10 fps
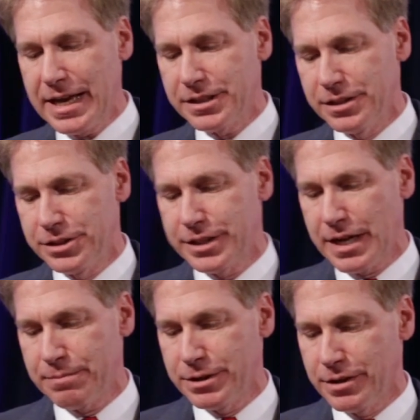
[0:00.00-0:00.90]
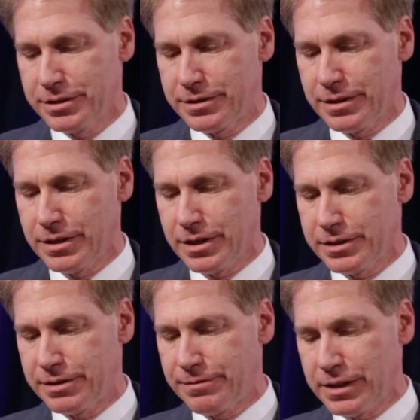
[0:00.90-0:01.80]
excellent chapter on
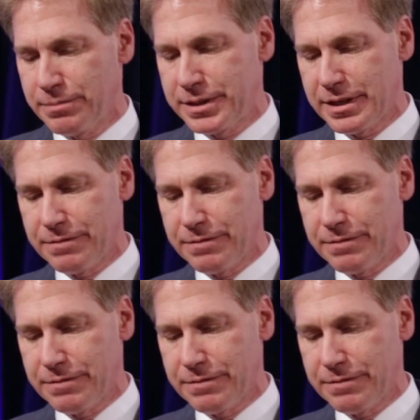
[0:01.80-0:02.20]
the development